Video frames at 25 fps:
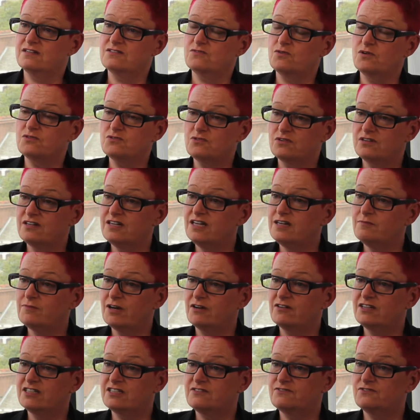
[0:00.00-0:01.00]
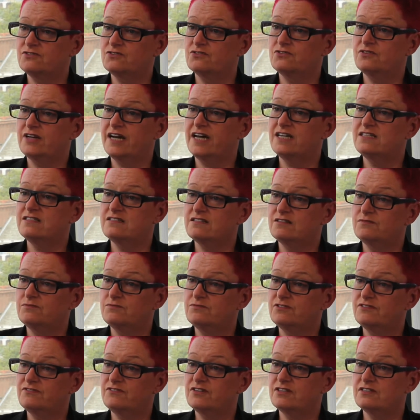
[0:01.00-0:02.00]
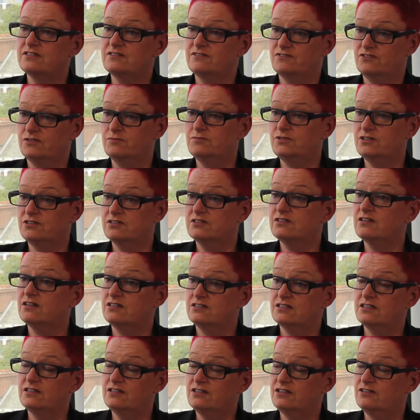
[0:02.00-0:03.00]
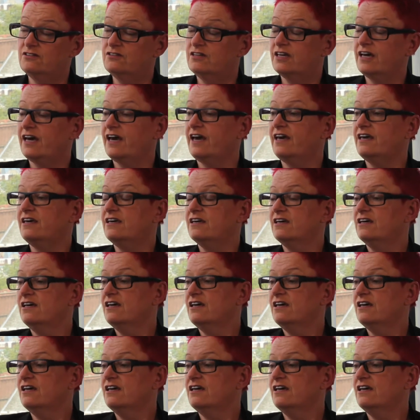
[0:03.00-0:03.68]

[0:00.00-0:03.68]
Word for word: So I was on an email list for all heads and professors of computer science in the UK.